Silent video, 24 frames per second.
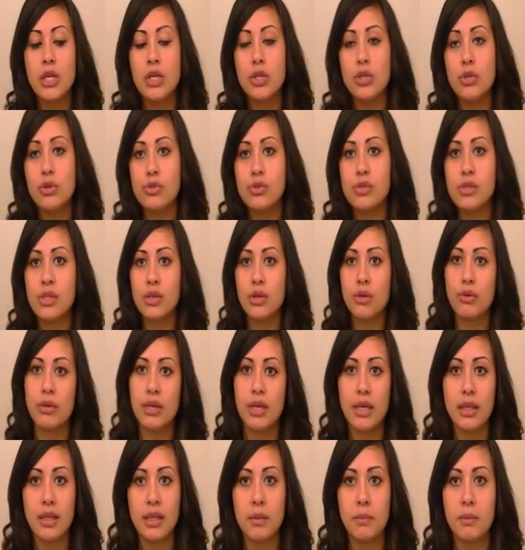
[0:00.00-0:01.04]
used the
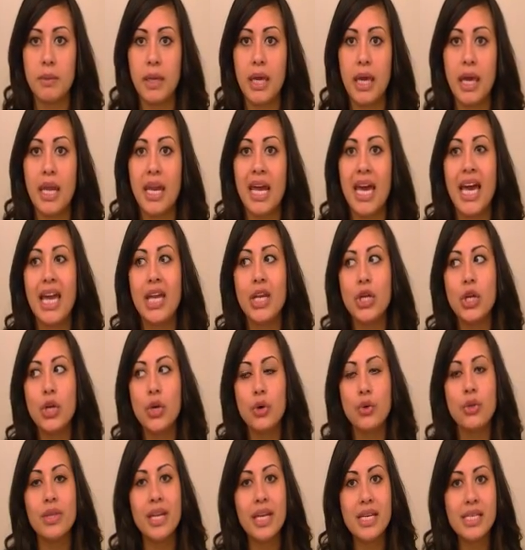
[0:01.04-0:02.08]
Korea clip again. I
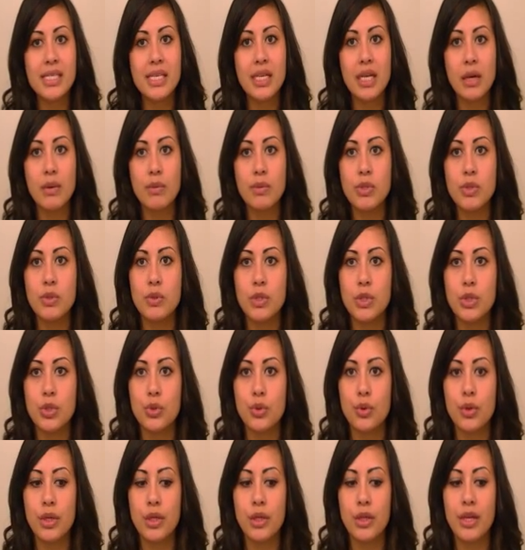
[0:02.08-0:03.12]
know that I said I would do a
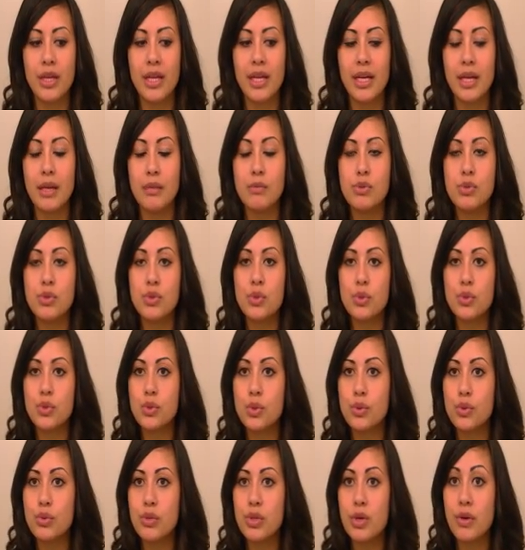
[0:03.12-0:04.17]
tutorial on it, and I'm so
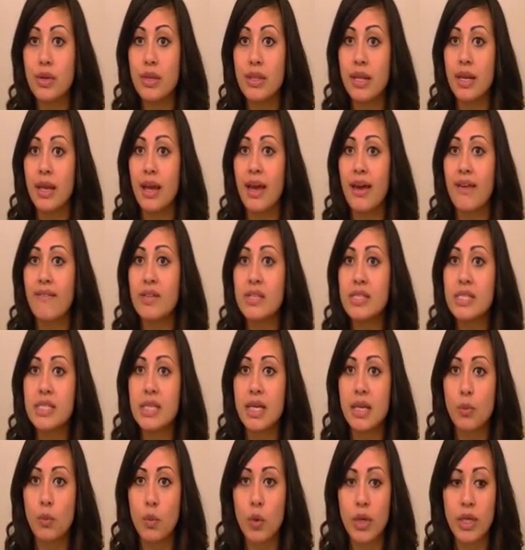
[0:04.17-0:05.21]
sorry that I haven't
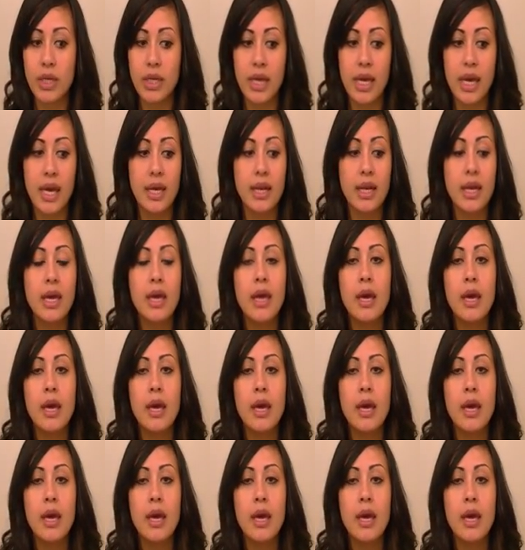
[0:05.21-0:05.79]
done one yet.